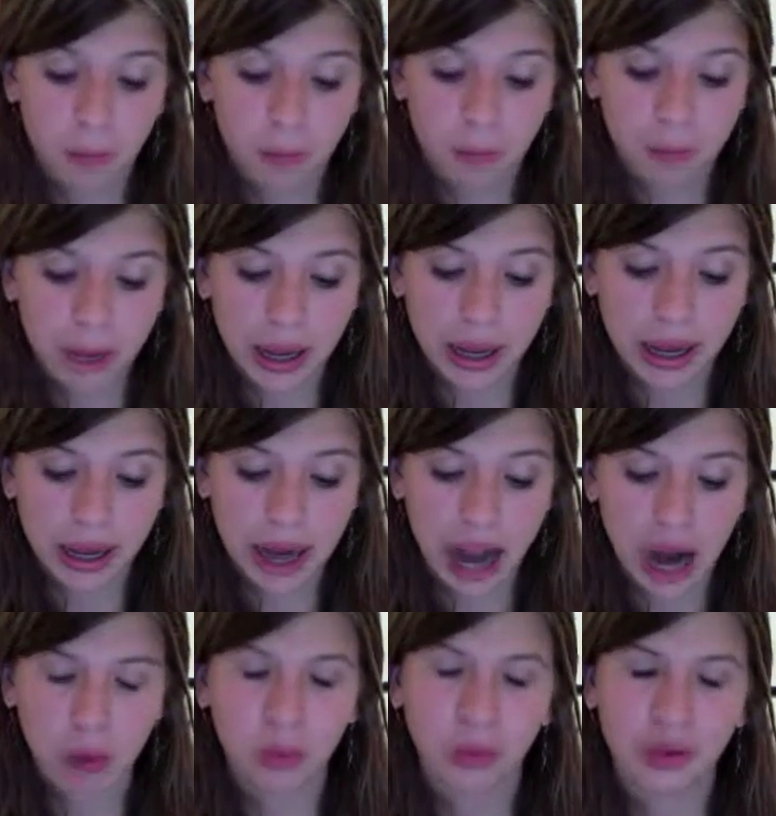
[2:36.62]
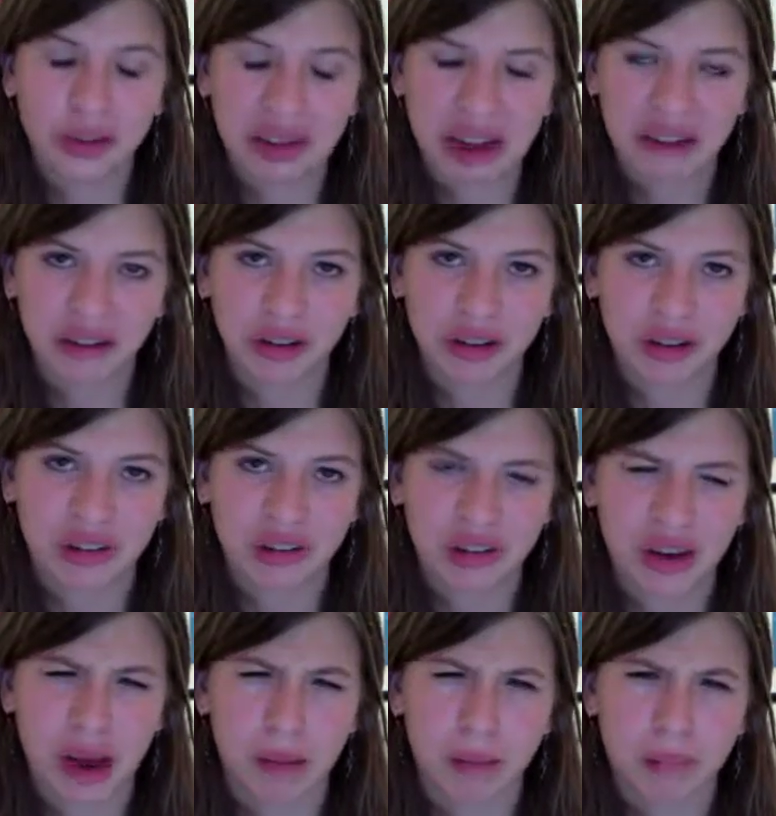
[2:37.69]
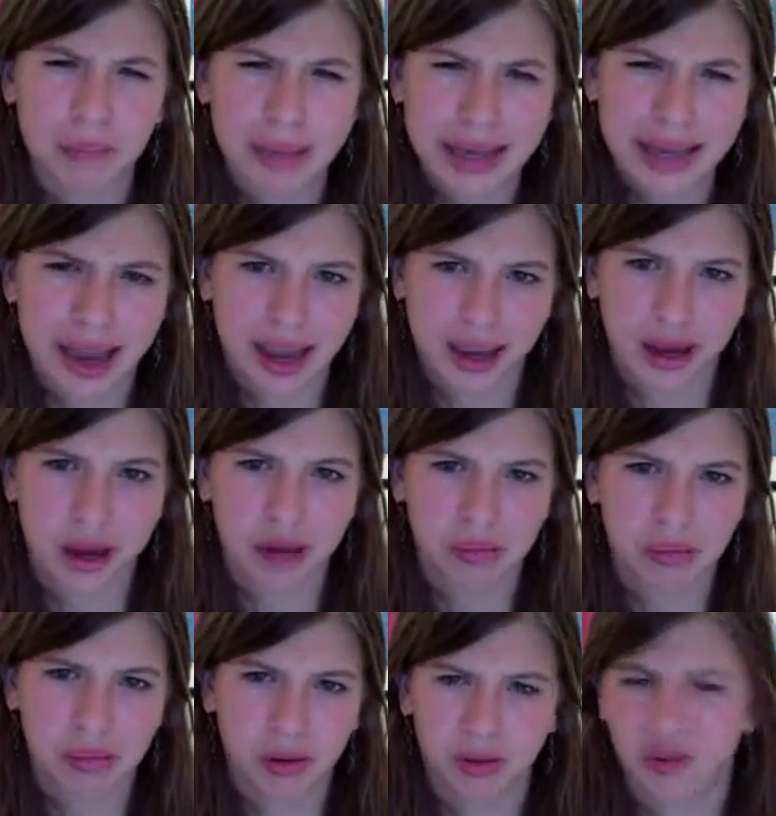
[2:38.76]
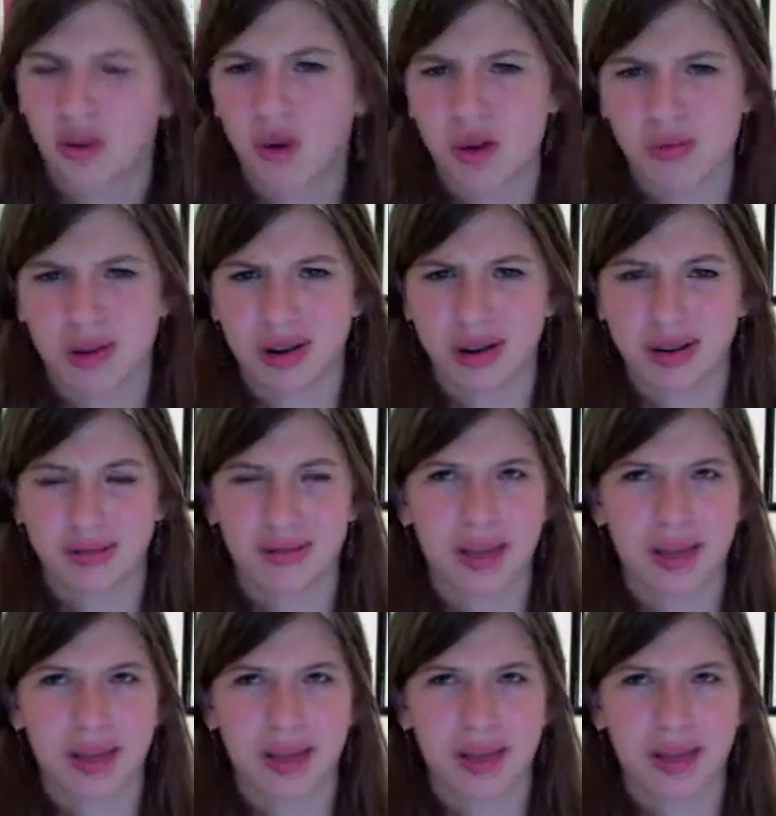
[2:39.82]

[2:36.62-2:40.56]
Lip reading: but I will never stop being a performer.